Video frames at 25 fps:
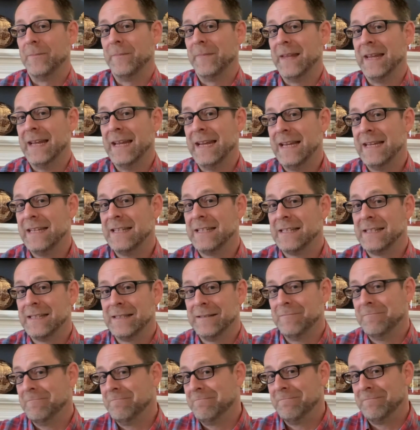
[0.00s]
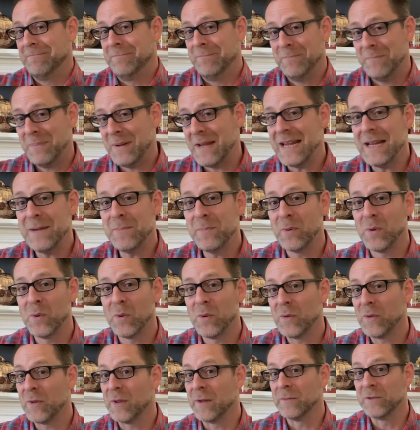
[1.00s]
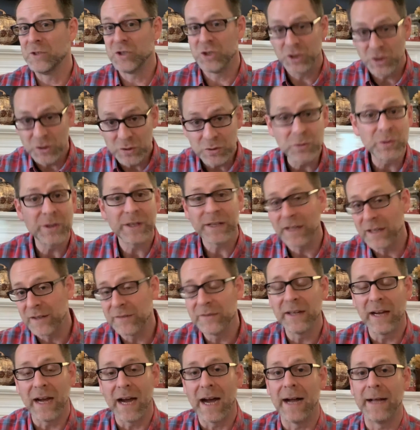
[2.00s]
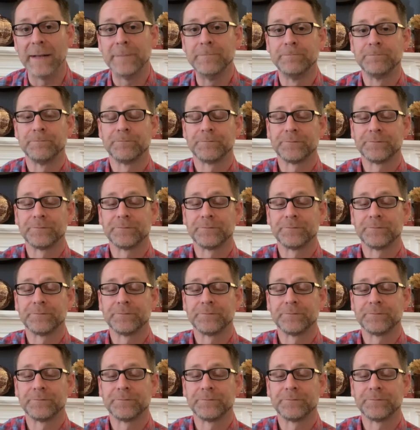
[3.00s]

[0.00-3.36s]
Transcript: his people, the children of God,